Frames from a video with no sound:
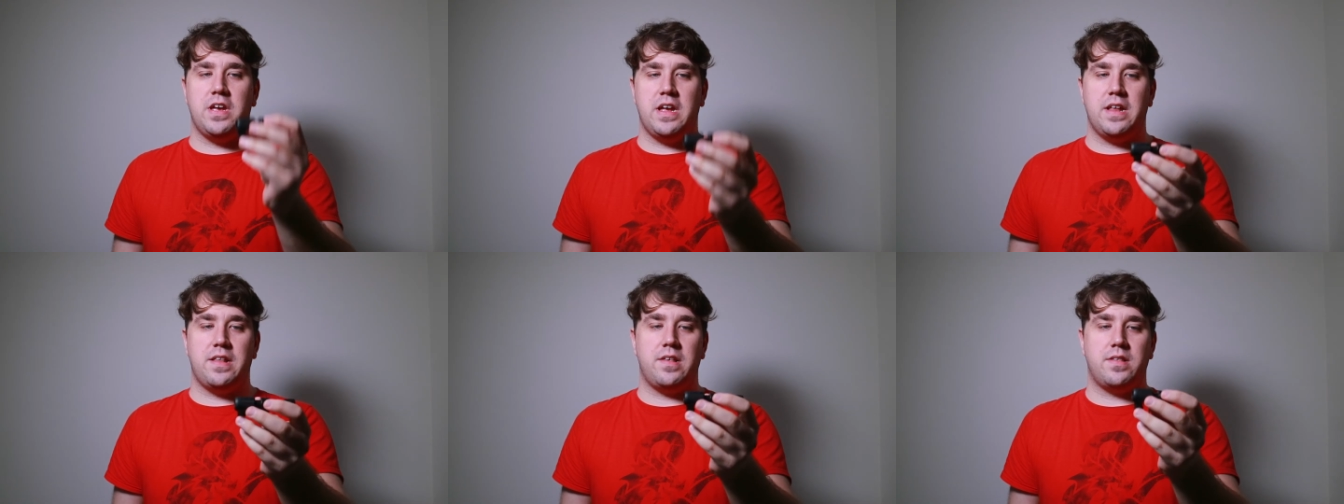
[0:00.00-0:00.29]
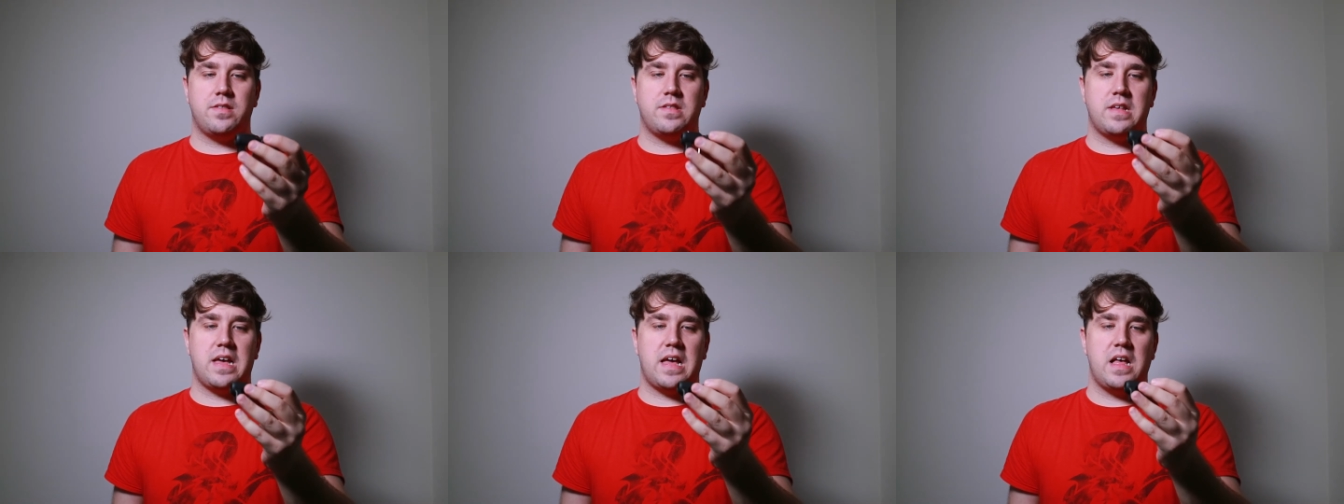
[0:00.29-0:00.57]
you get
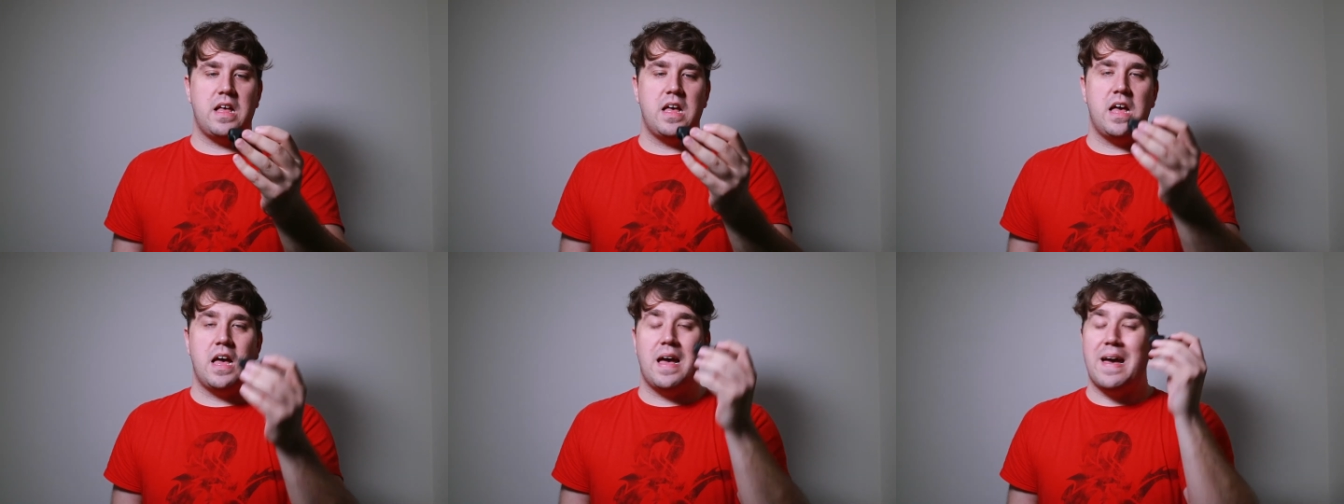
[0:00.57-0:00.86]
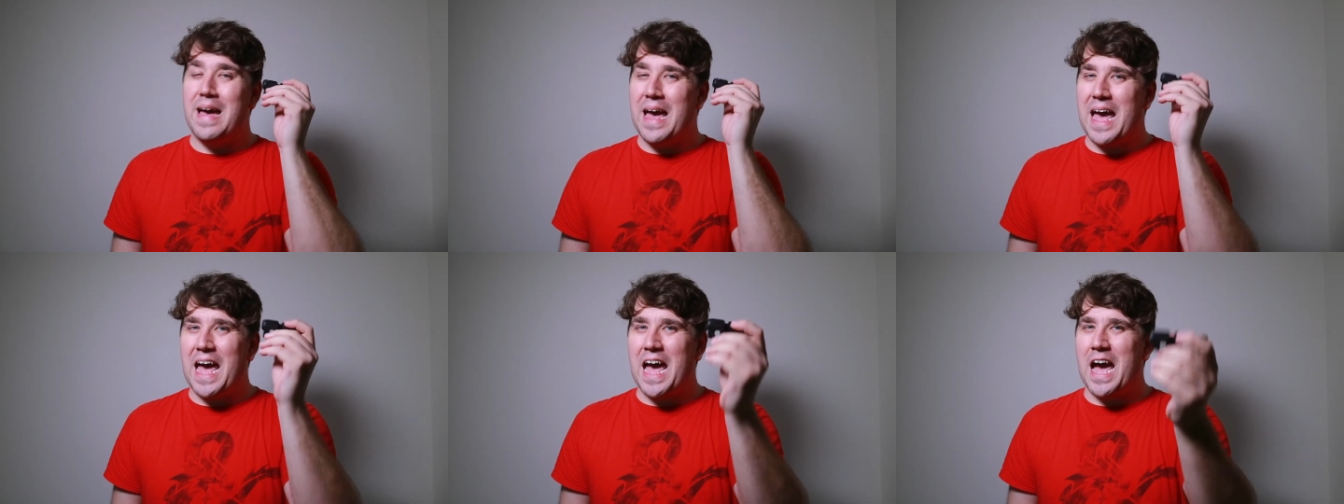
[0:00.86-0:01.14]
this.
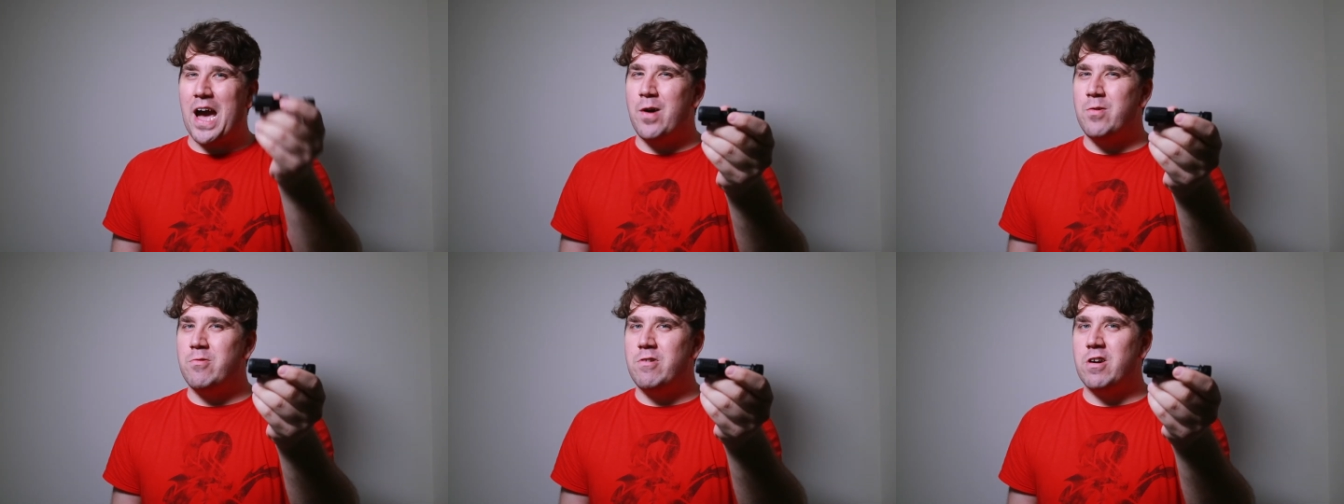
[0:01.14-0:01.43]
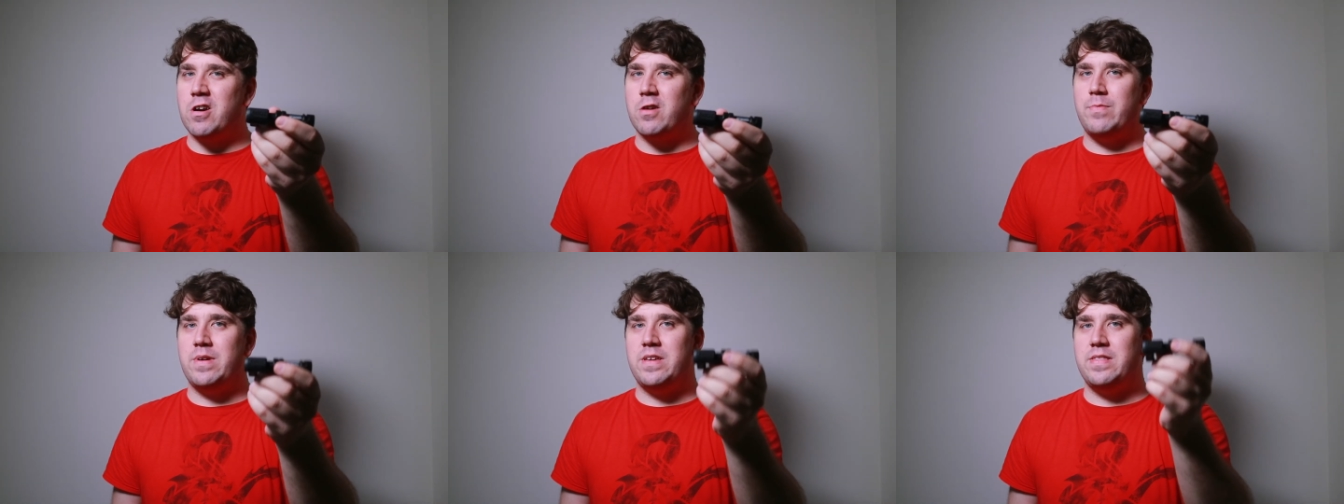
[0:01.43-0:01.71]
I would
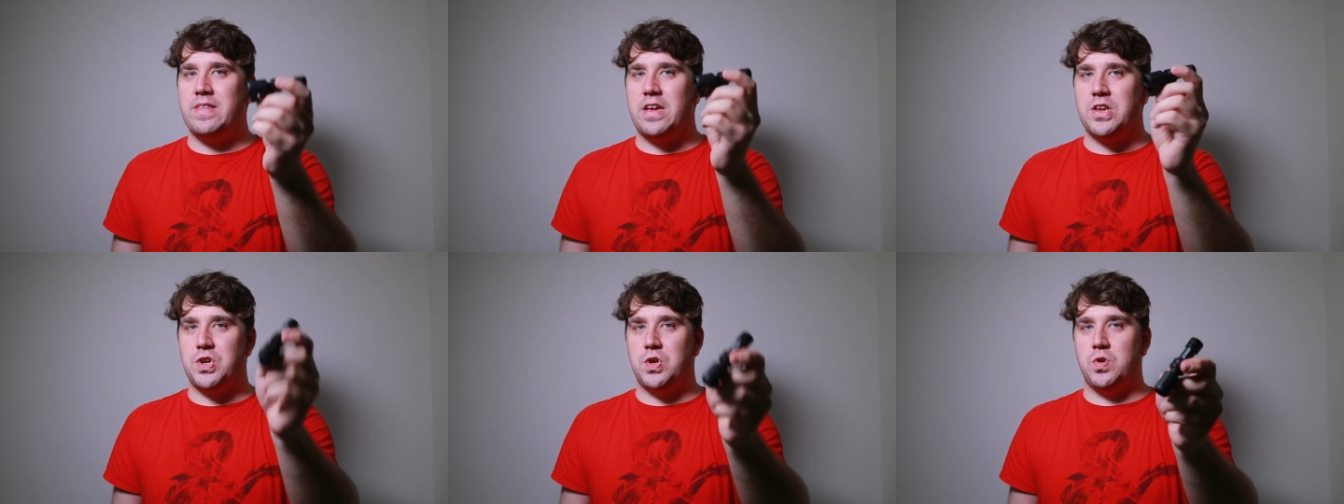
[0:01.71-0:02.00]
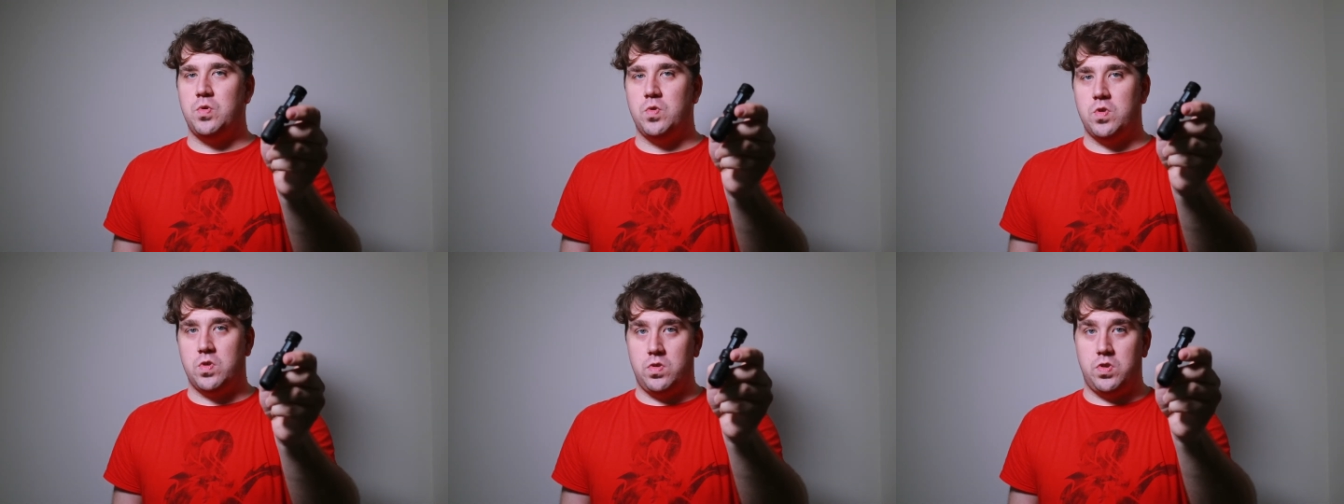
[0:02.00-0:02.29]
recommend that
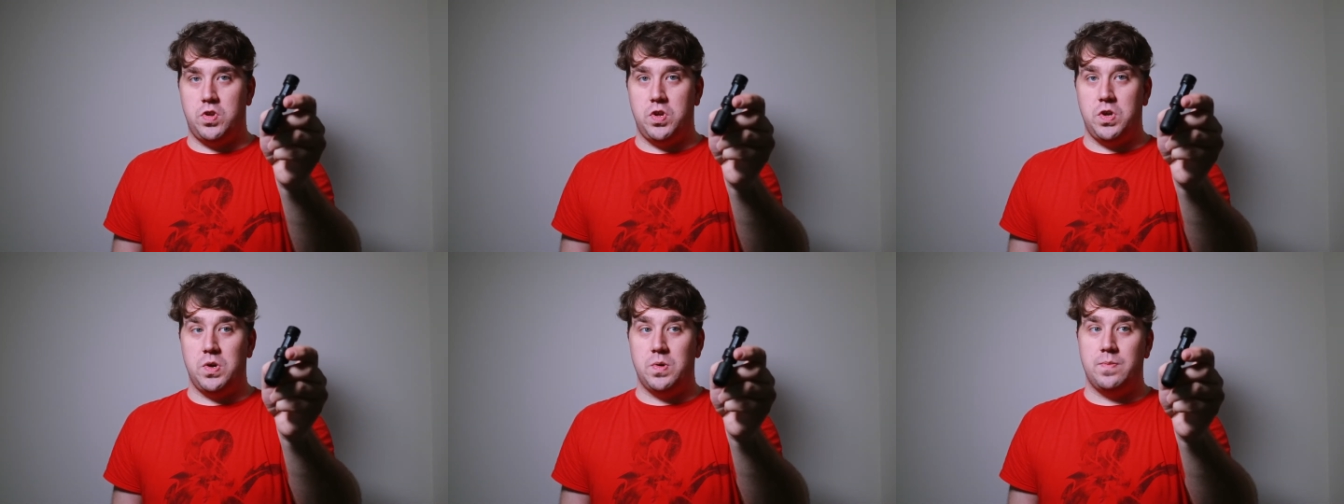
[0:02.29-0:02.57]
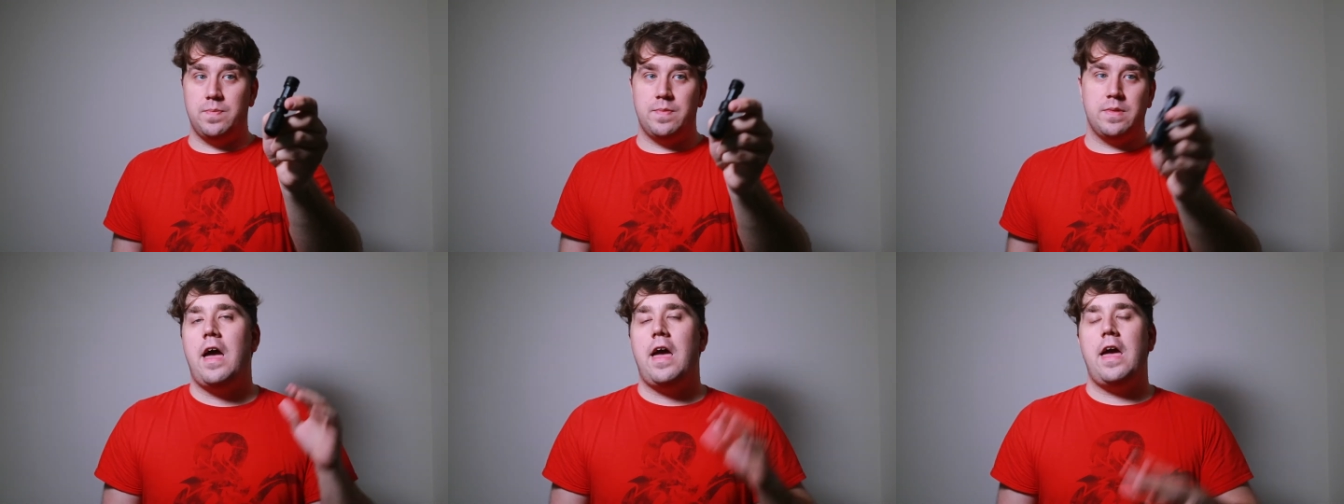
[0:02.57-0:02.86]
you do.